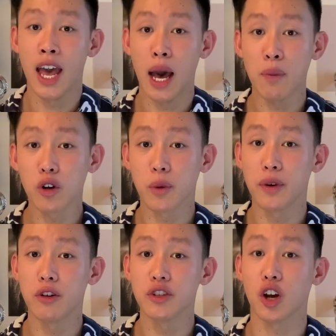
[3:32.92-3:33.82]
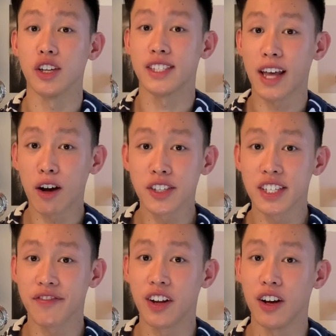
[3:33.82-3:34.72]
Apple computers cost thousands
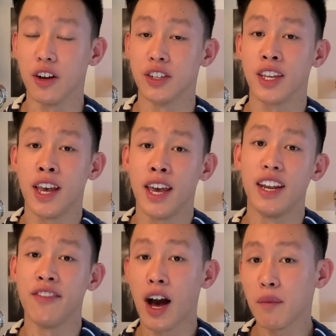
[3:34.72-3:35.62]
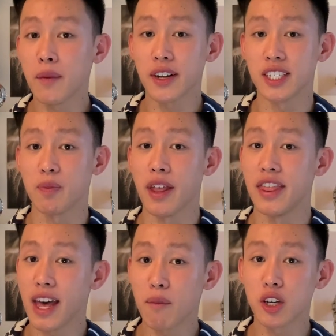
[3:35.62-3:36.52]
of dollars, and if I'm about to spend
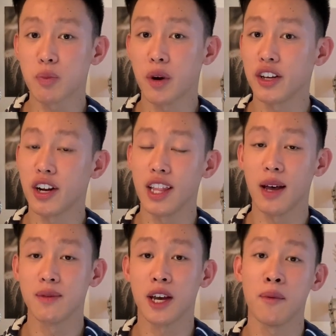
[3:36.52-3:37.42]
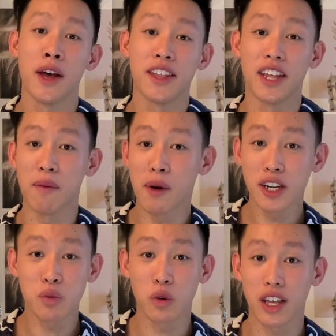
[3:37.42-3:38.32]
that much money on a laptop, then I might as
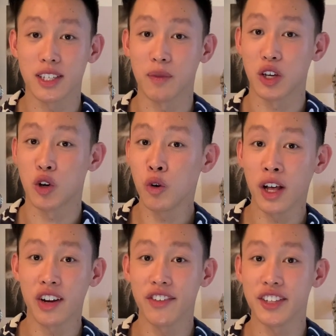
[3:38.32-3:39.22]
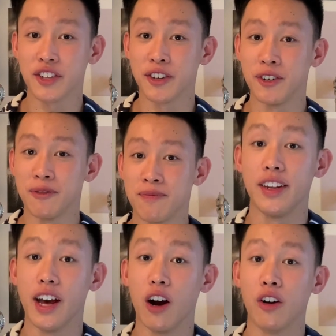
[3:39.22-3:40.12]
well get something cool out of it too.
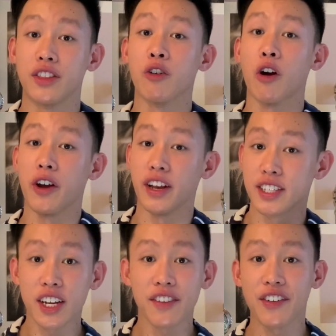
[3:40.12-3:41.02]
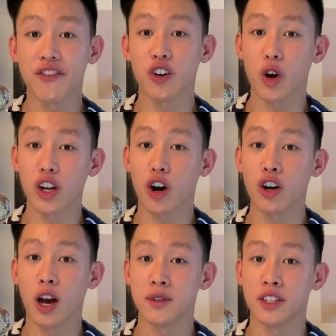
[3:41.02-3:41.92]
Now, there are a ton of different credit card
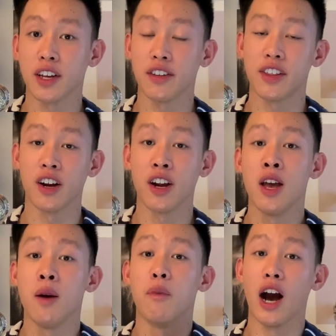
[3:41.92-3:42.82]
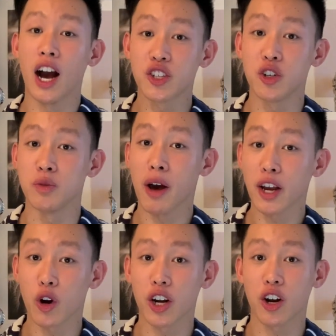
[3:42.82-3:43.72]
options out there, but I choose my
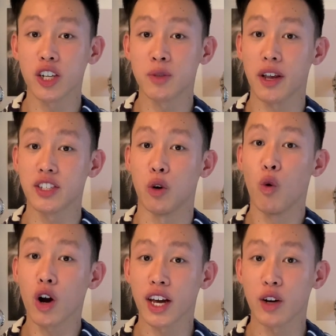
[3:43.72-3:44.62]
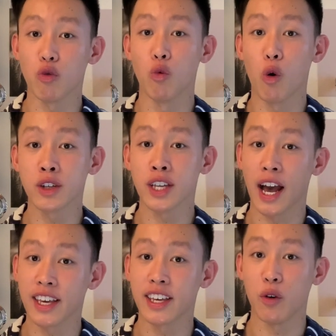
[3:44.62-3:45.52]
credit cards based on what kind of rewards I
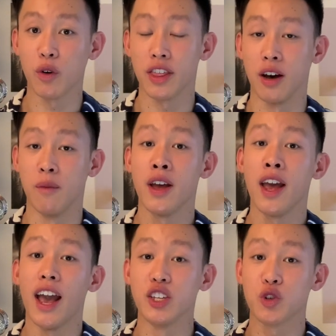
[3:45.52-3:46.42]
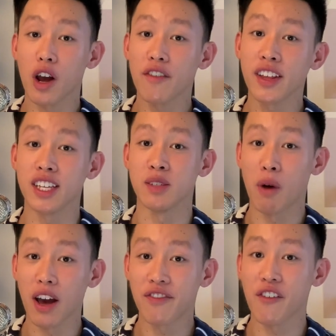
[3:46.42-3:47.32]
can get with them, and traveling is
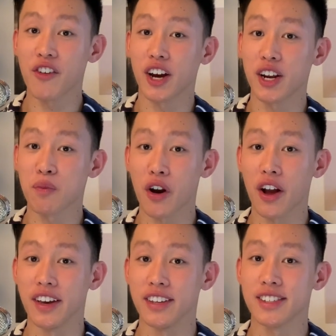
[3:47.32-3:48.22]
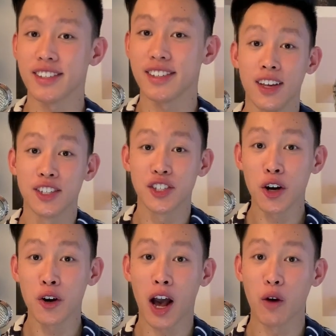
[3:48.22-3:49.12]
my favorite kind of prize.
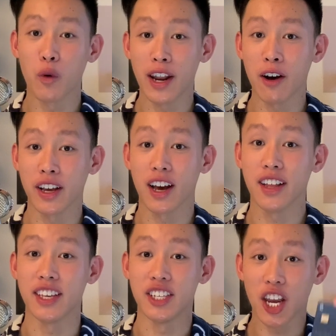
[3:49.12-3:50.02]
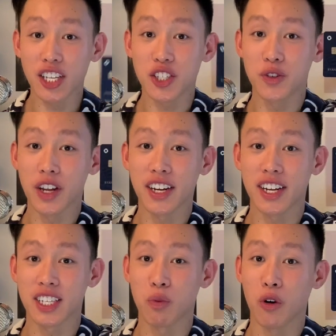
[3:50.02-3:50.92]
So I went out and got the Chase United
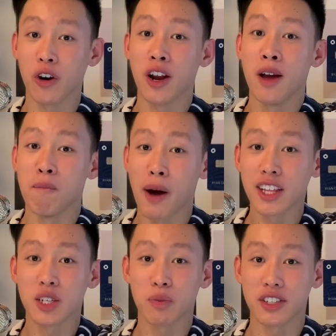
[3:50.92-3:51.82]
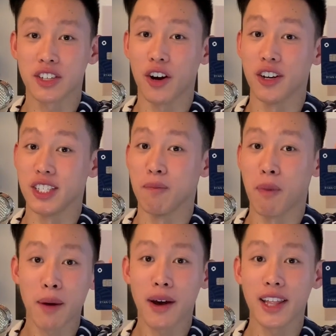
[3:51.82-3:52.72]
Explorer Mileage Plus card to buy
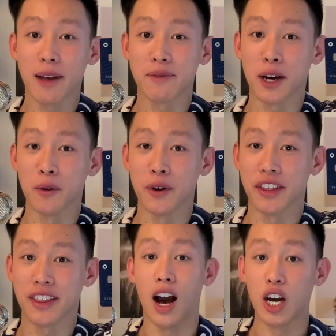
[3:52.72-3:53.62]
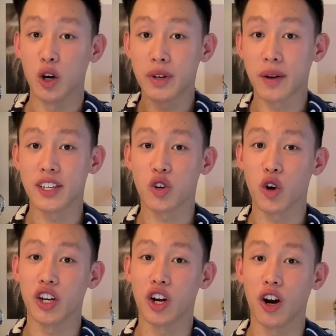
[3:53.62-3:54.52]
my laptop with. I opened up this
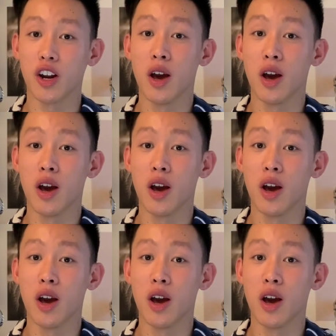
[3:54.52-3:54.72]
credit card,